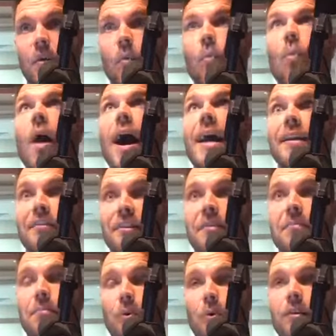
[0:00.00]
Why is it
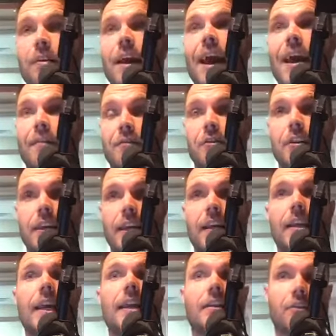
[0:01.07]
important to have your kid
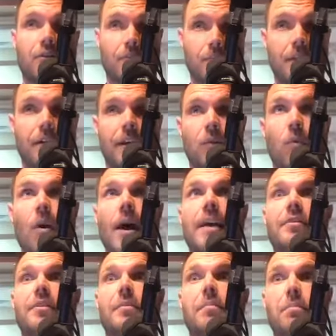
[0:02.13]
in community? Why
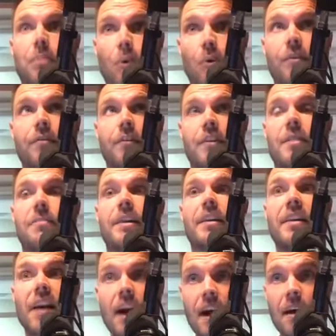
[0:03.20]
is it important for them to
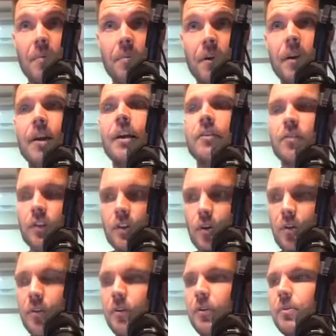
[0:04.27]
come to youth
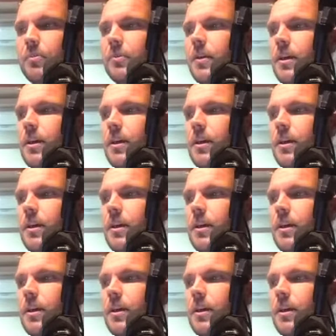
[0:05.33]
groups?